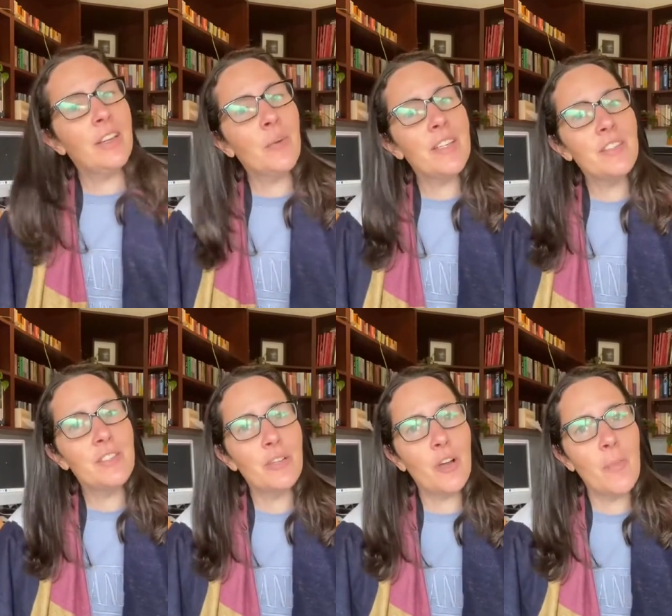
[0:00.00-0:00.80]

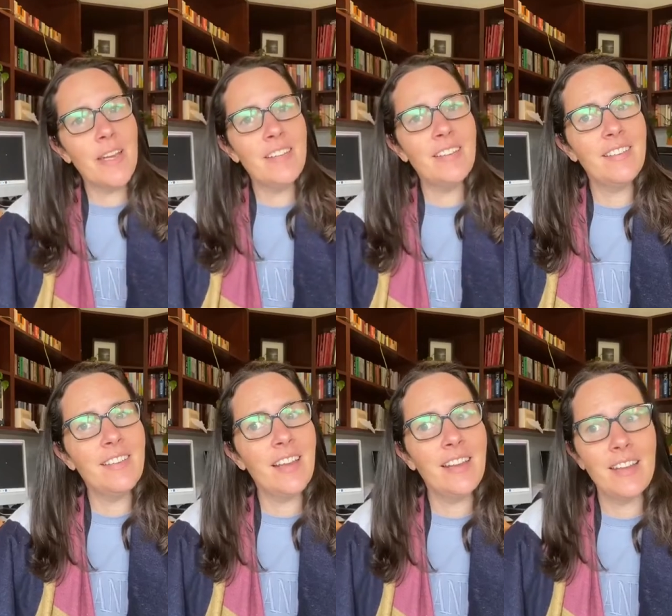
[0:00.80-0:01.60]
questions or comments,
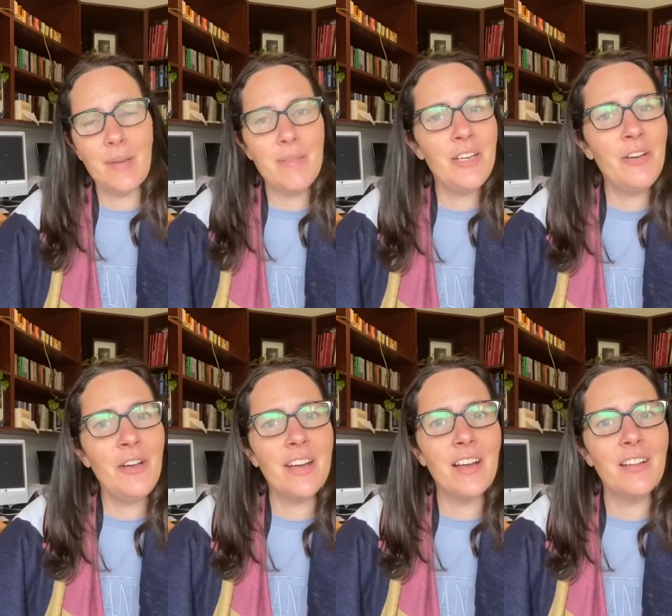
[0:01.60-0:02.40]
let me know
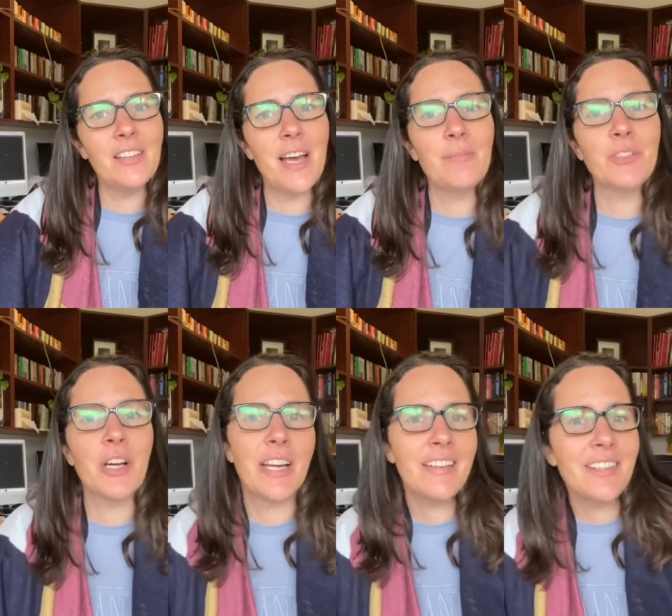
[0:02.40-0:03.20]
and I'll
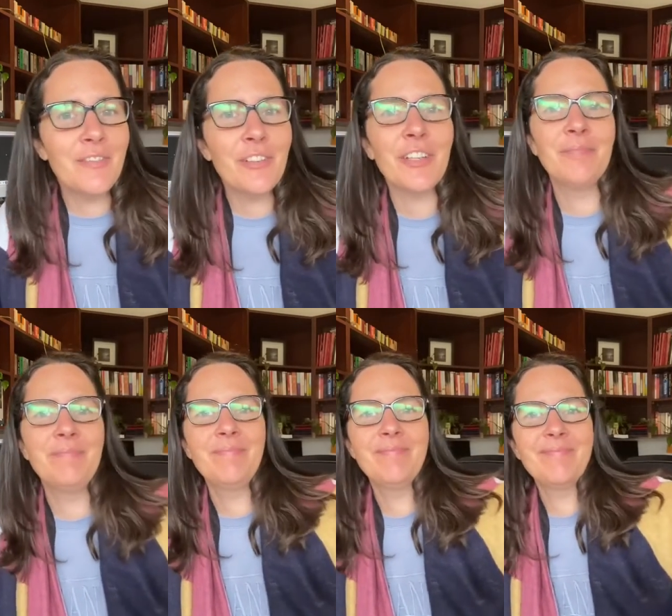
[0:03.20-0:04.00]
try to answer them for you.
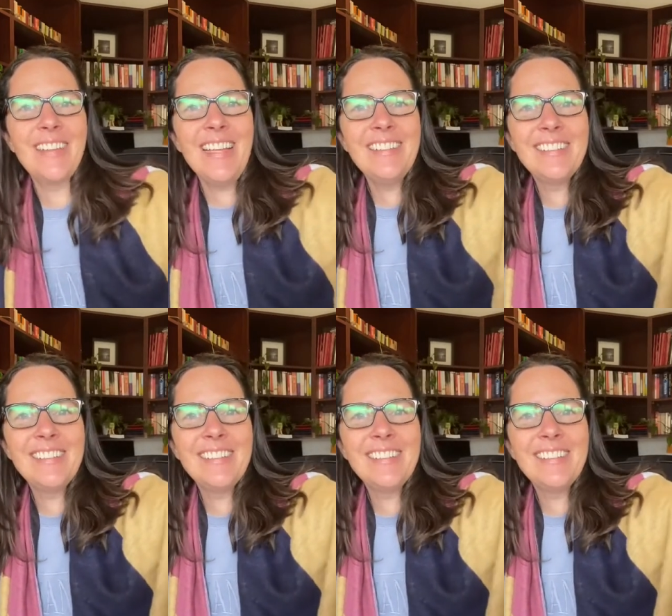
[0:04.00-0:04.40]
Thanks.